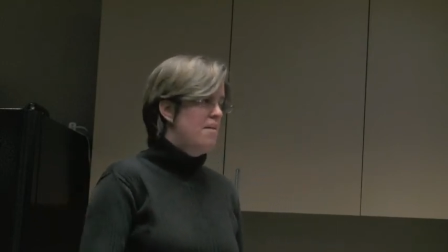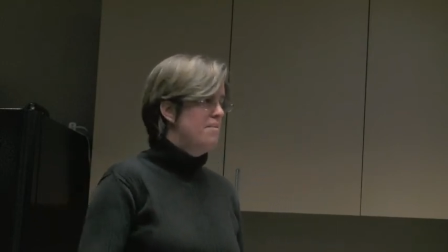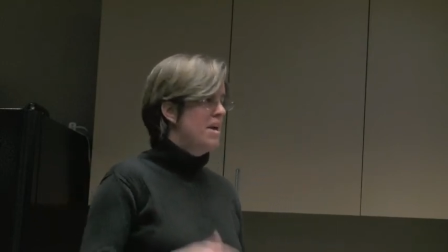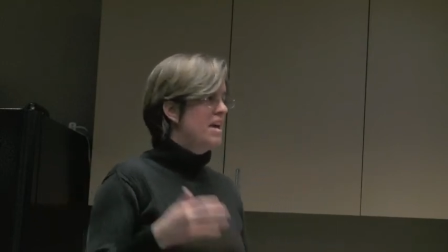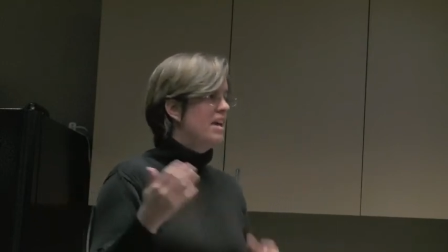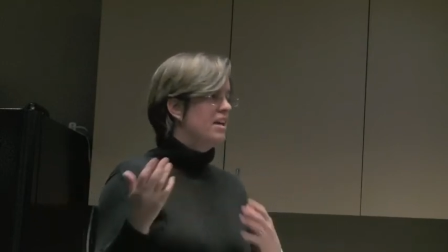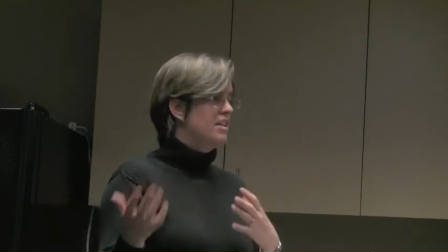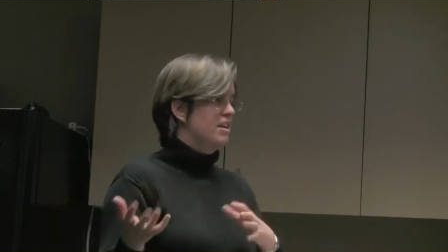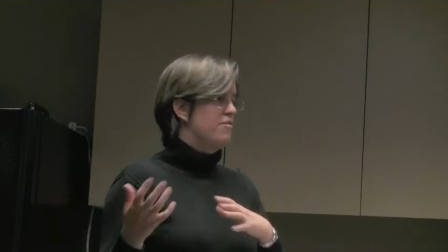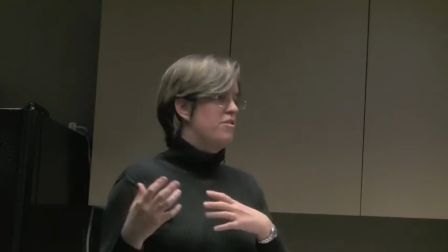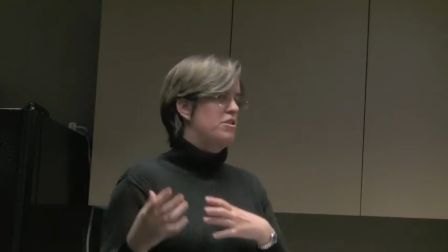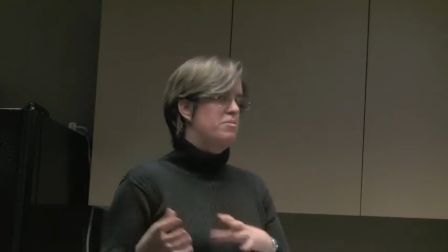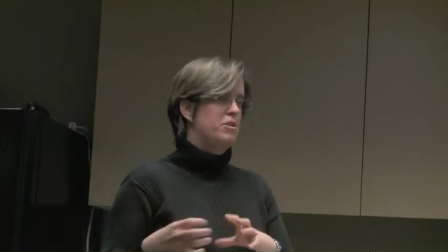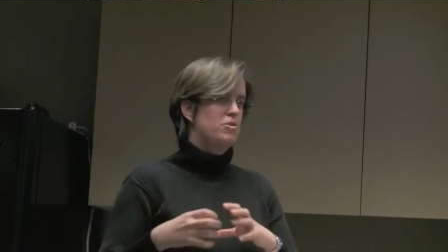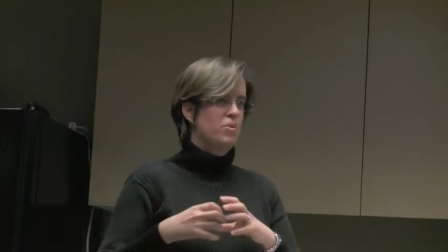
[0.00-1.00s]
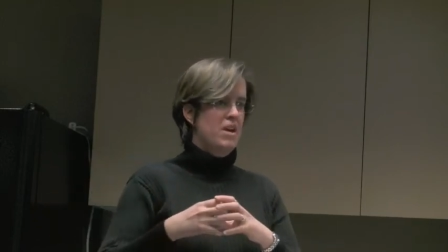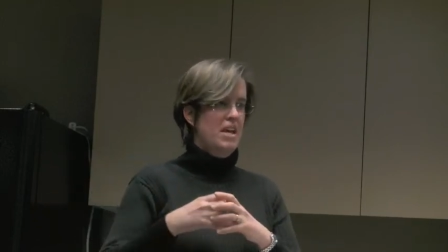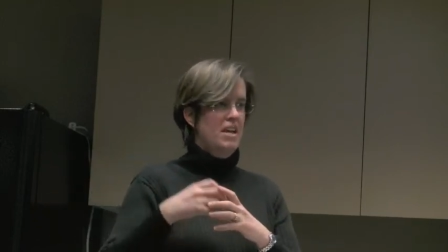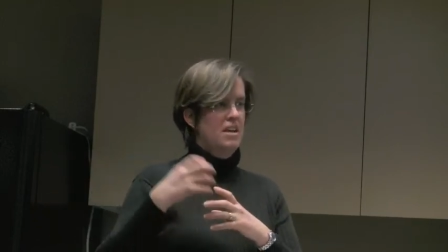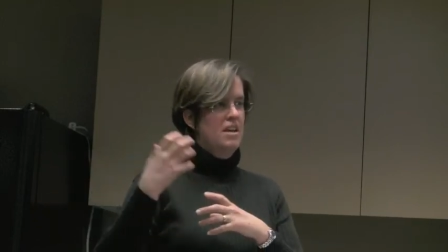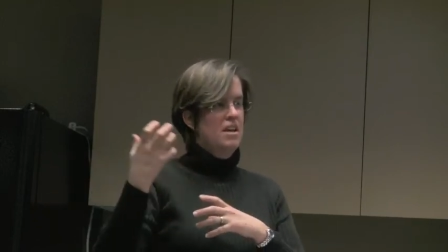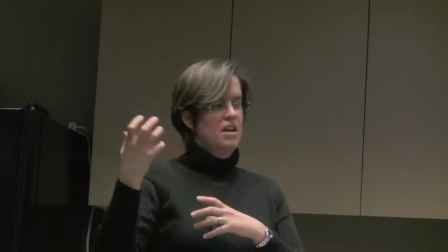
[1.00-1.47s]
making a difference
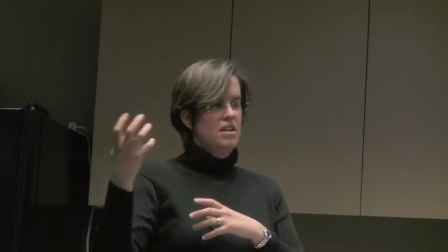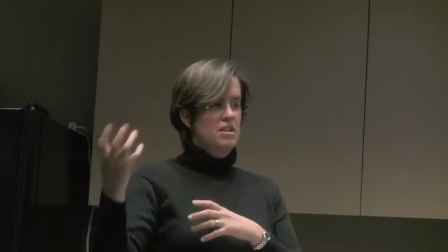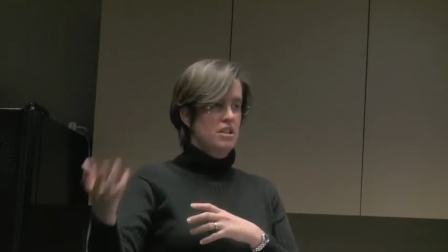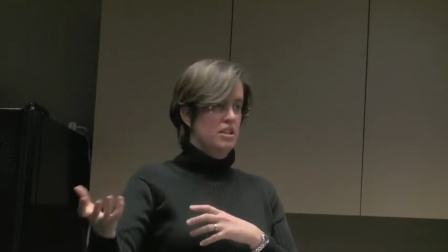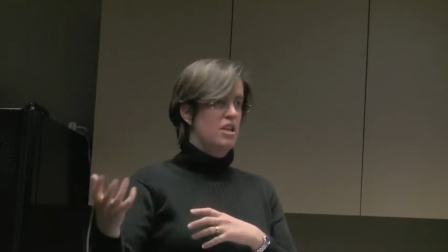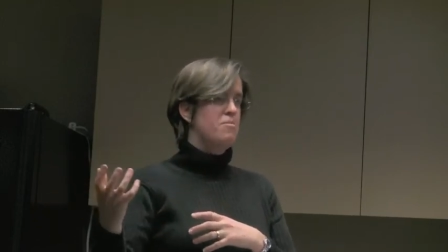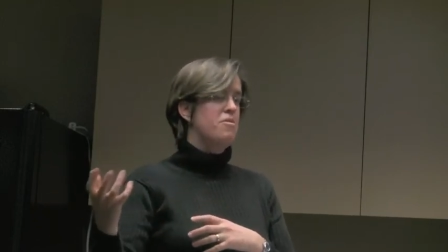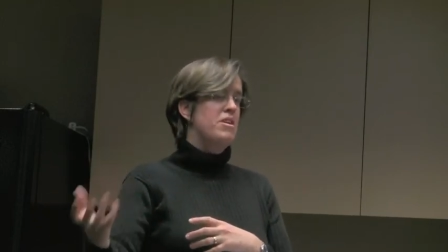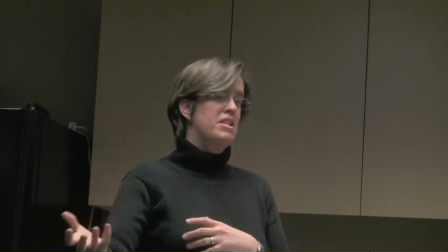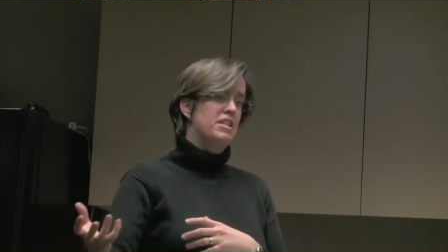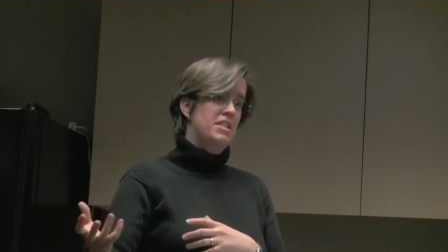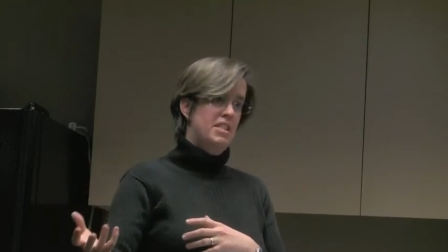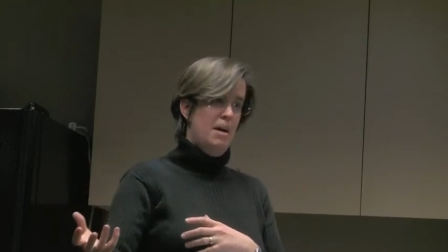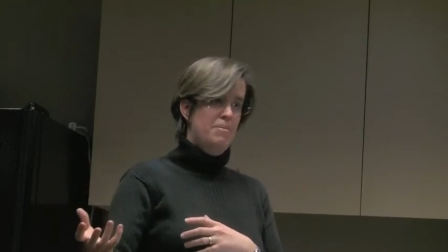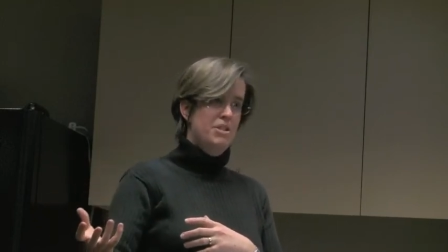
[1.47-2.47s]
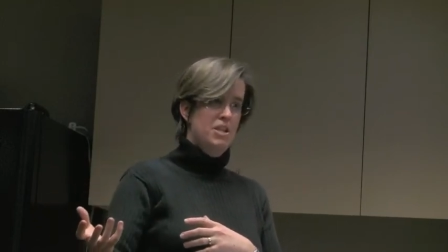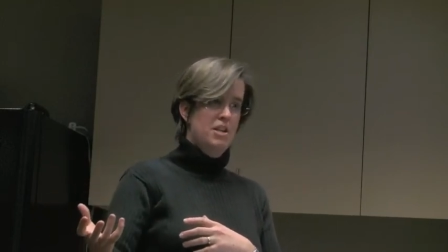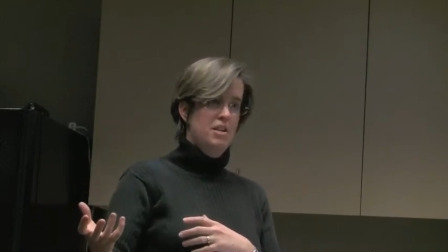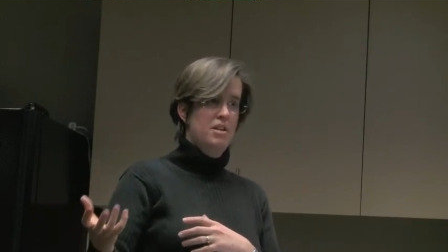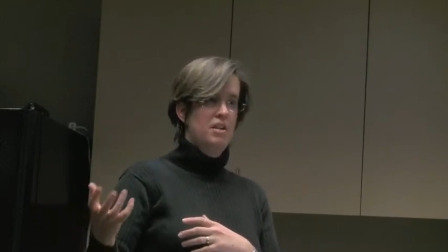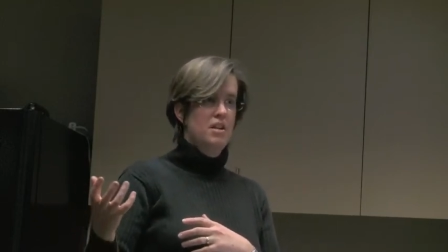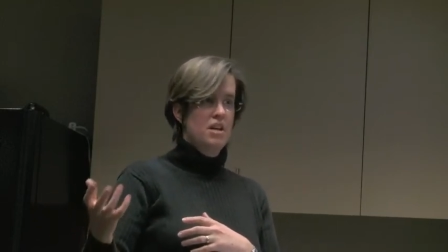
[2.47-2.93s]
between deliberate
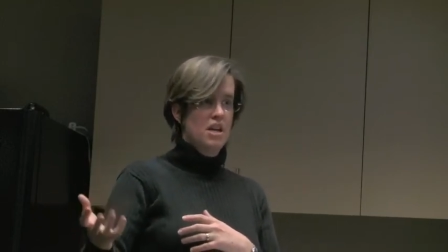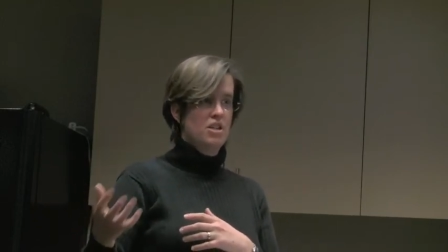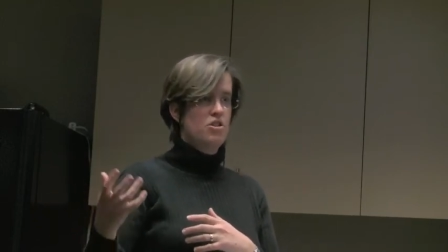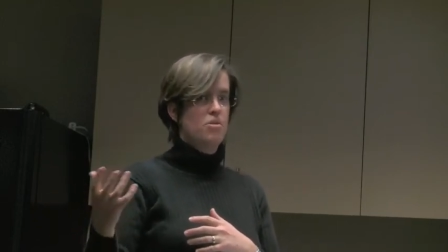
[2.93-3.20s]
deception in